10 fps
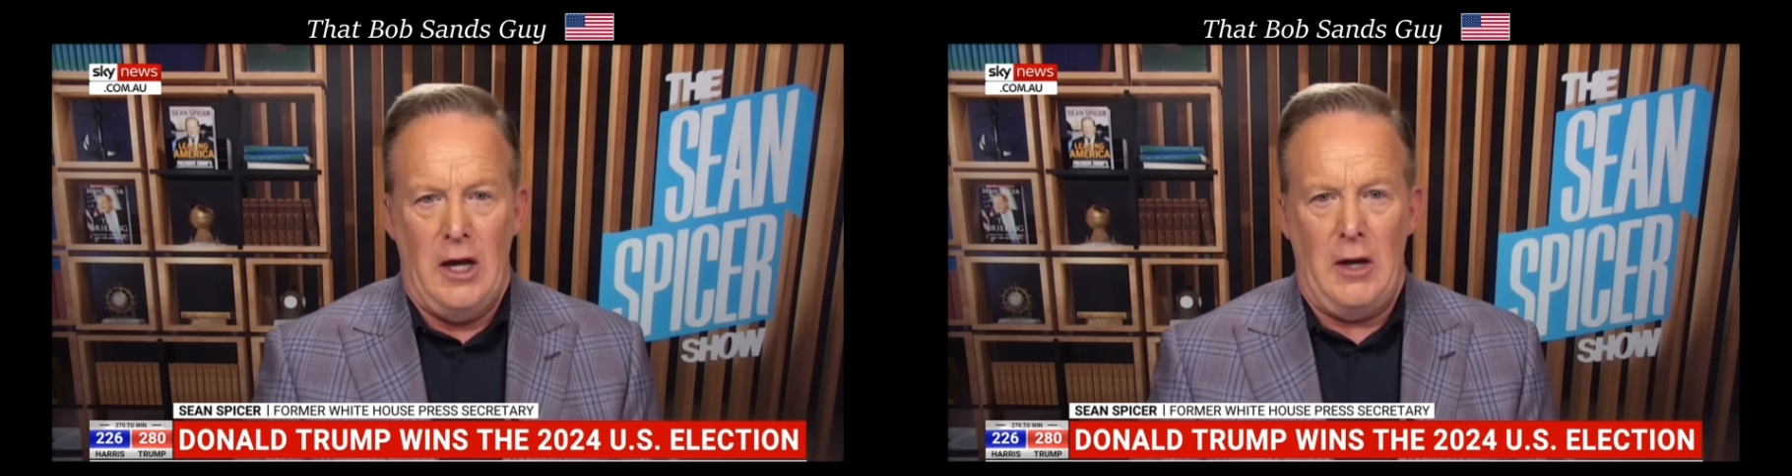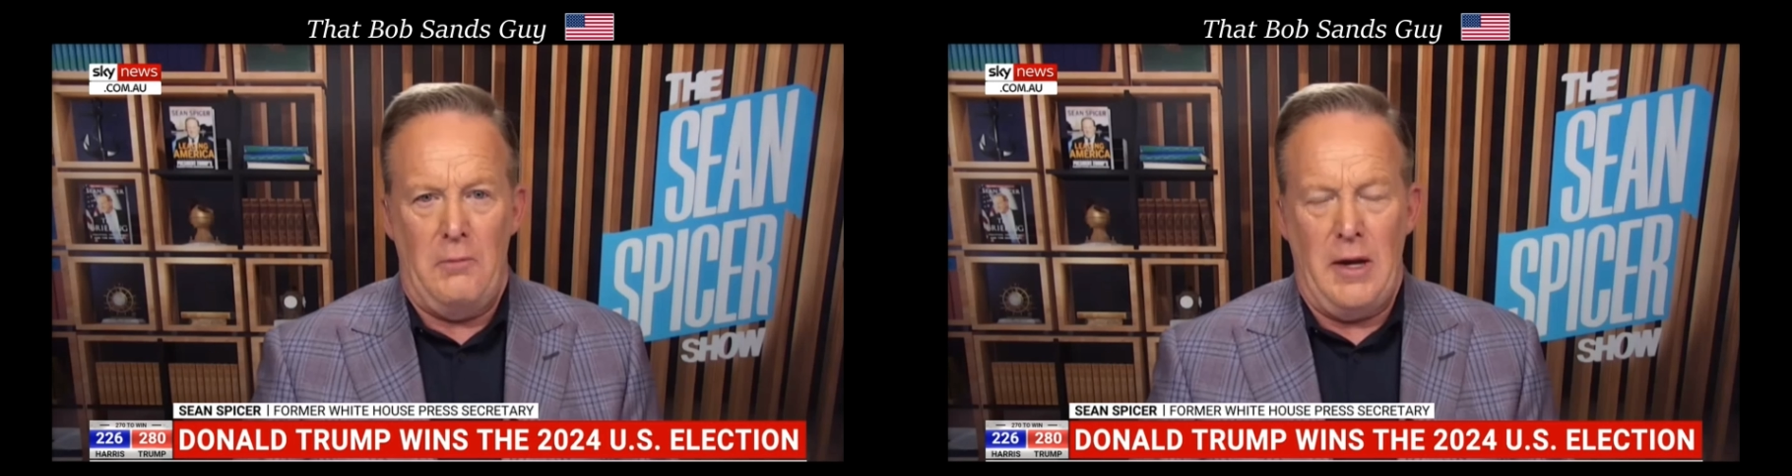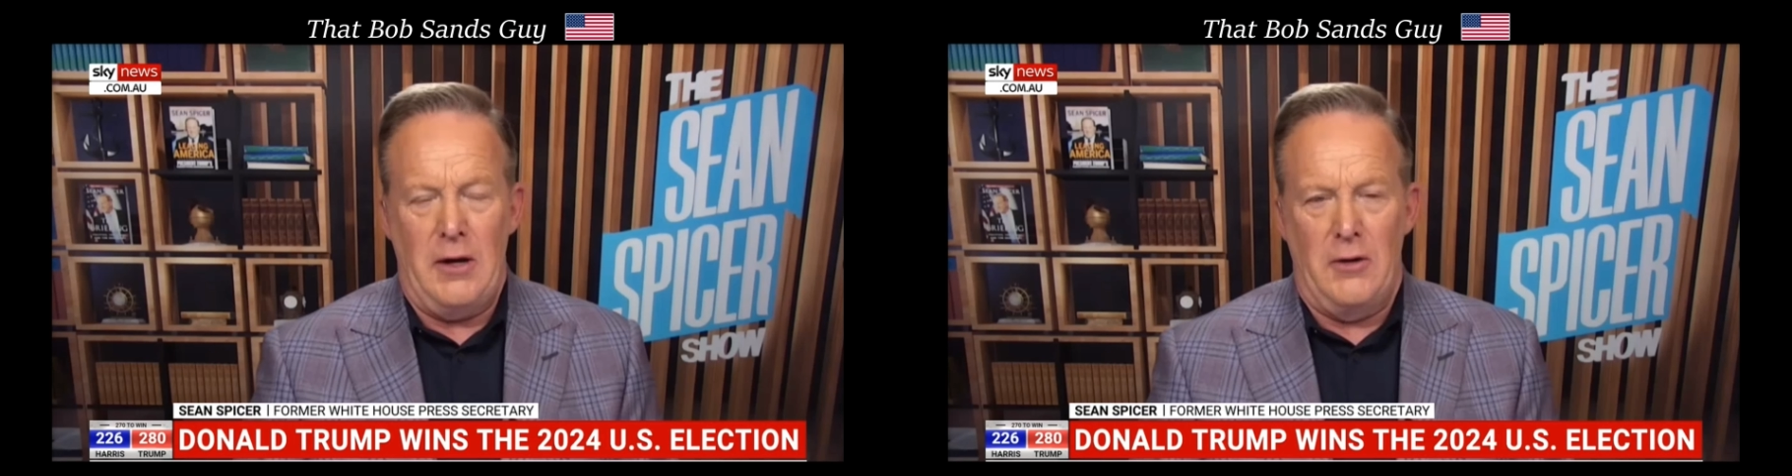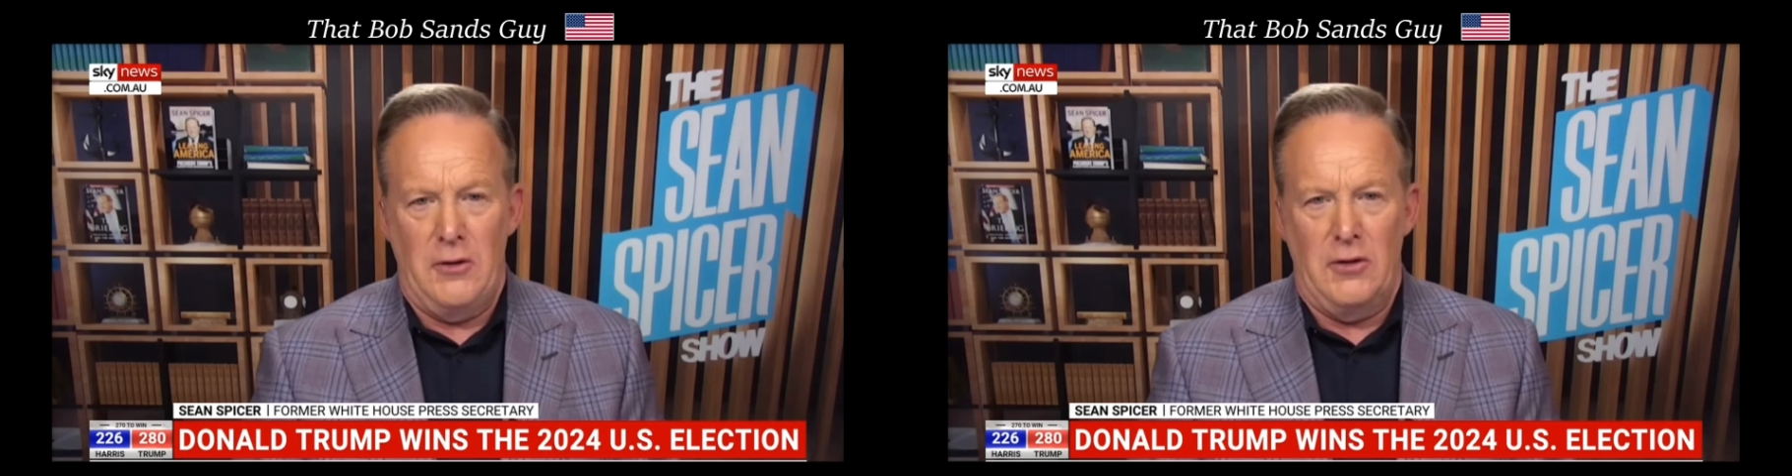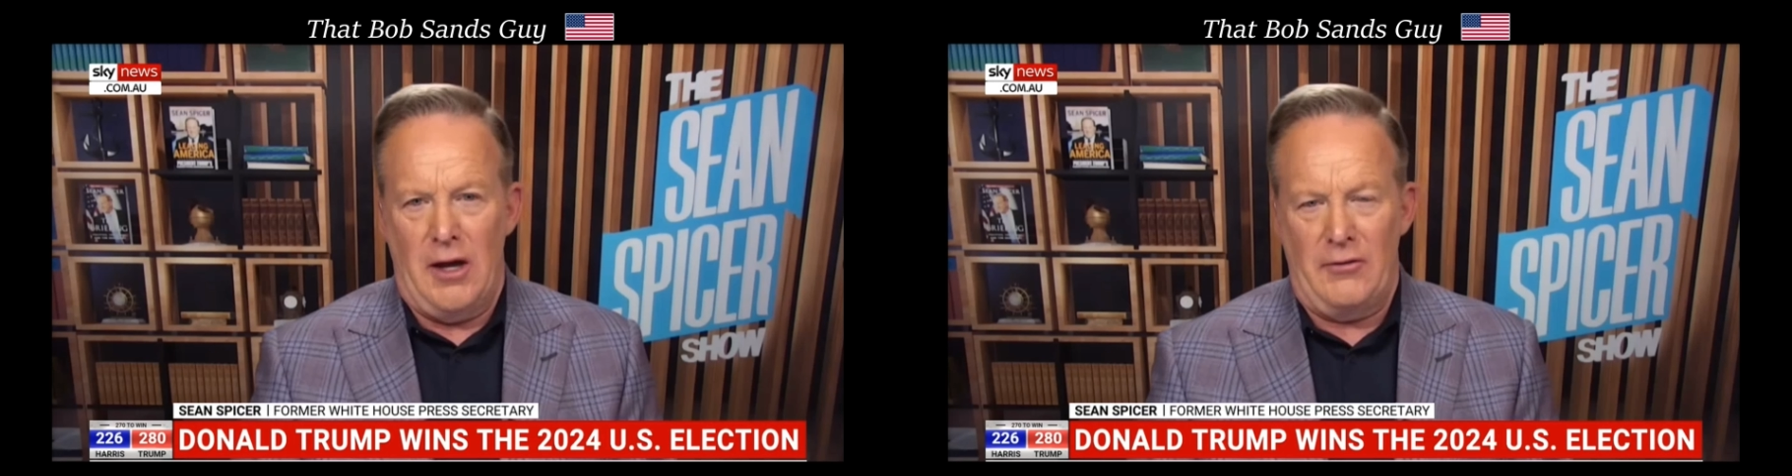and better
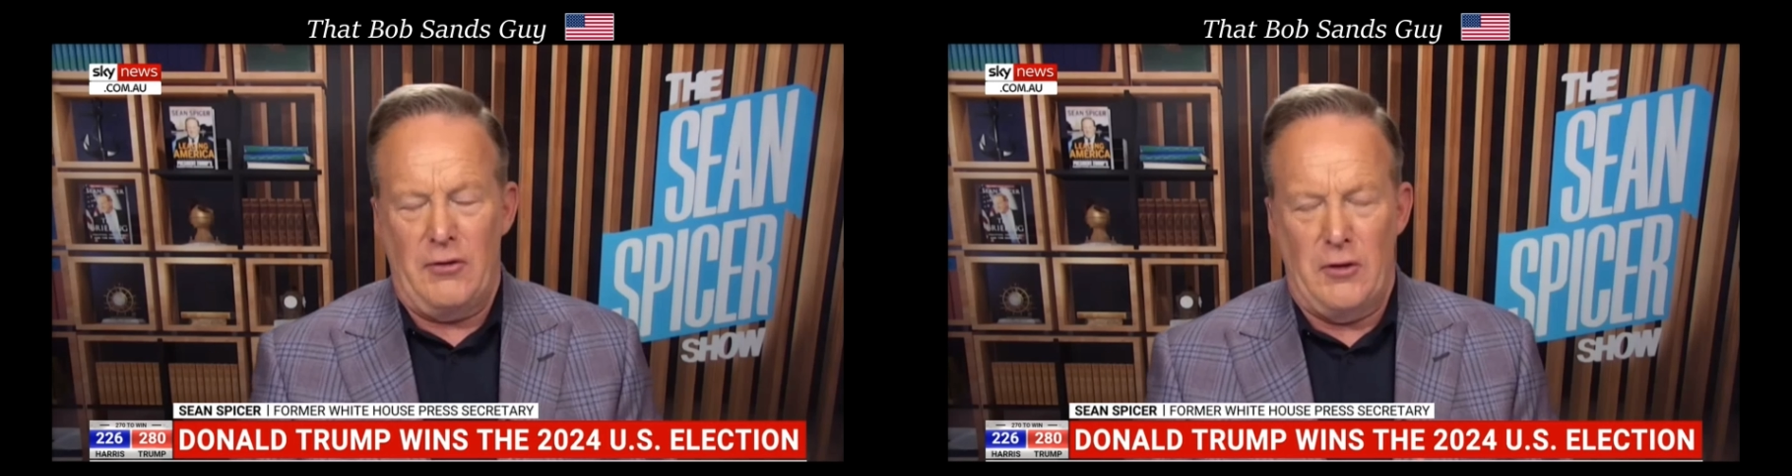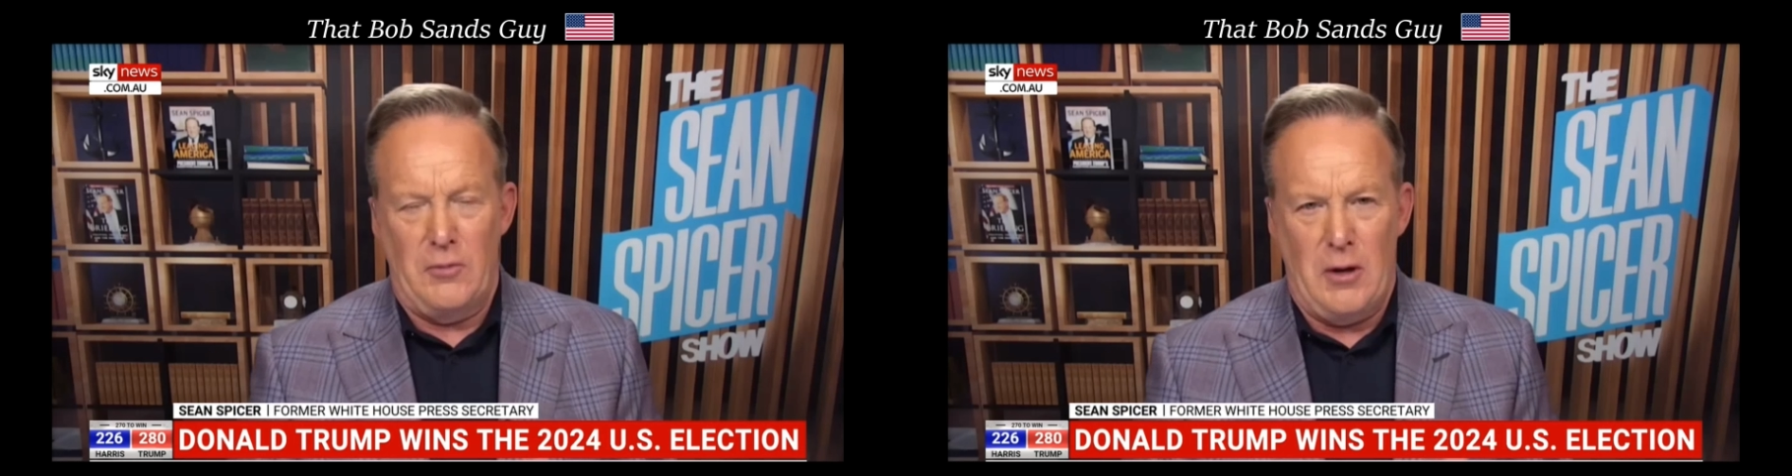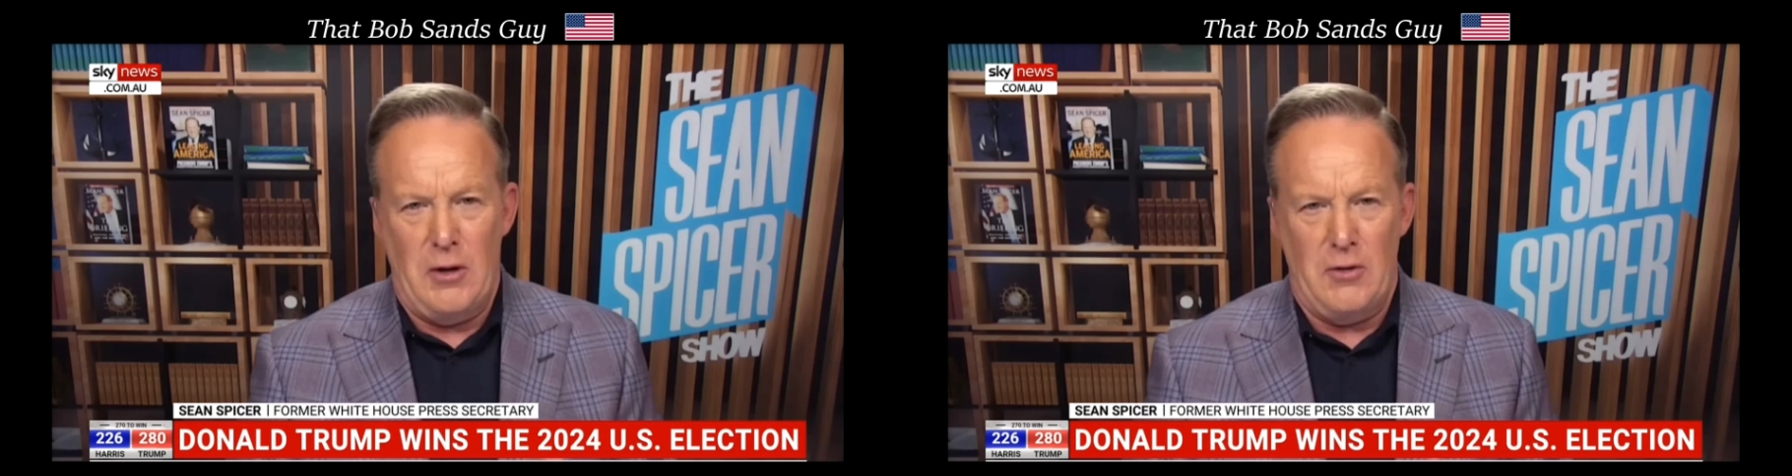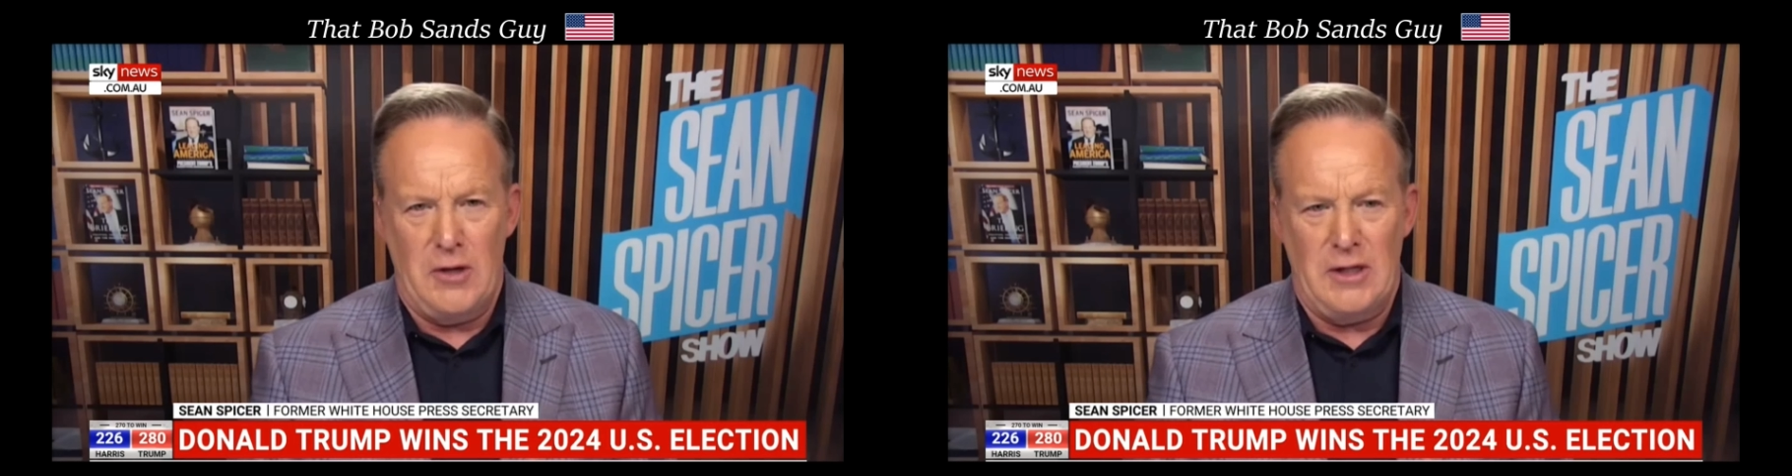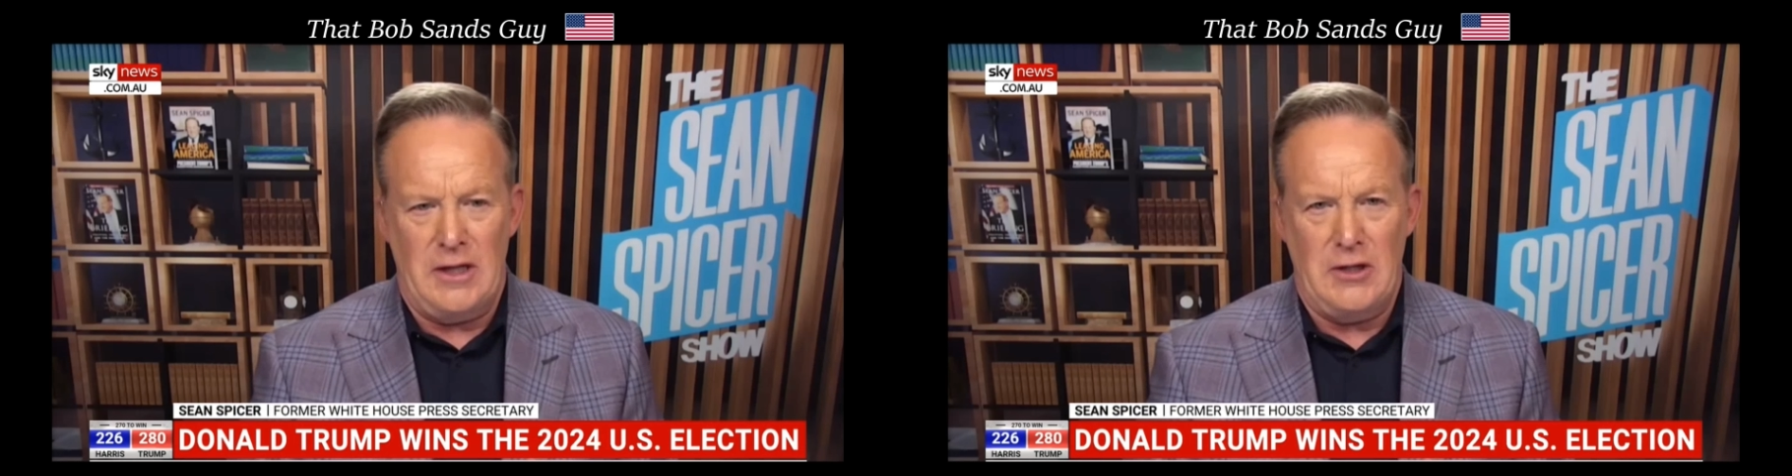utilizing third-party
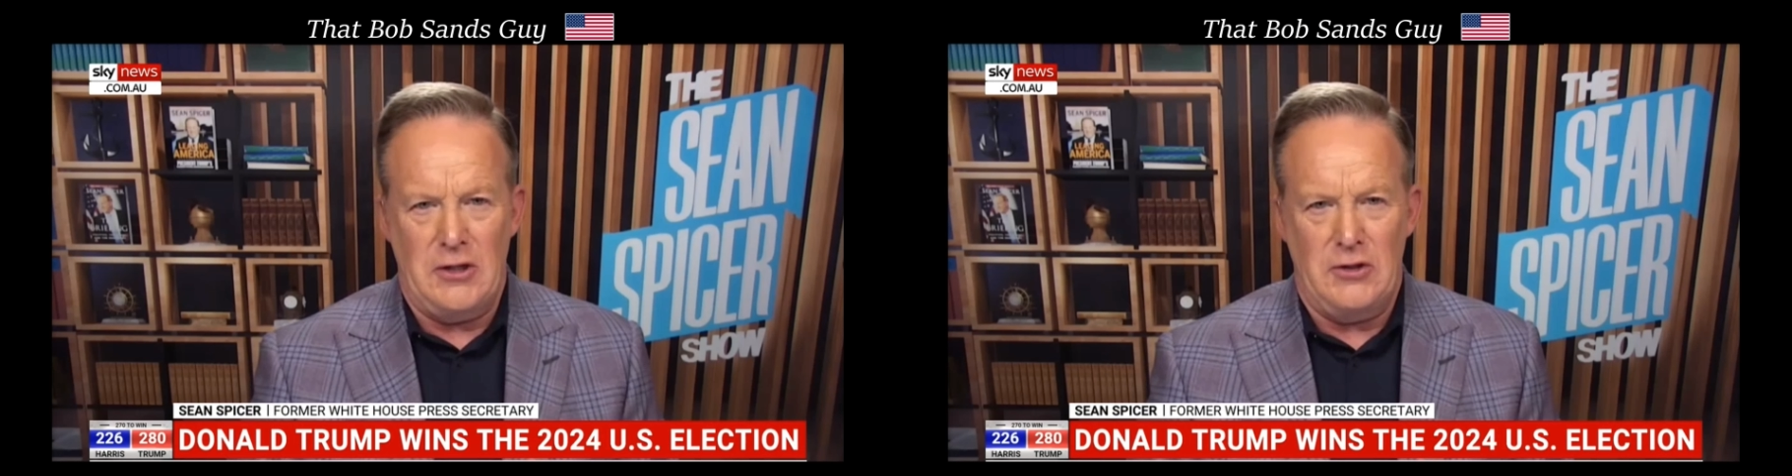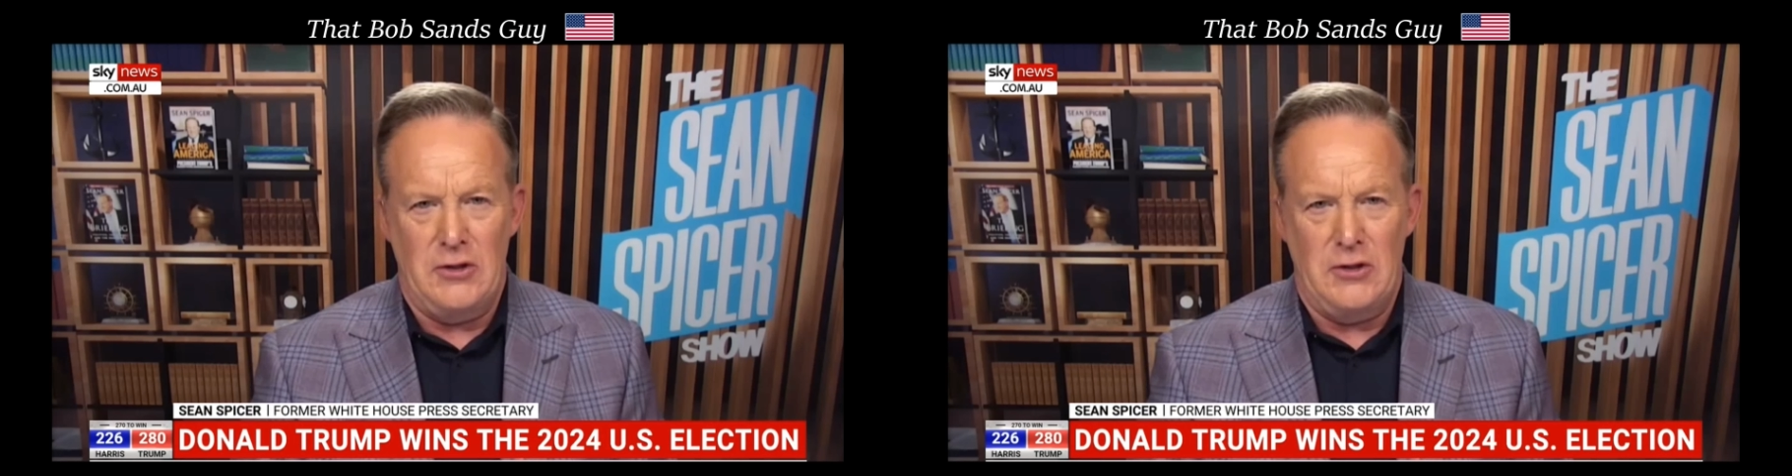organizations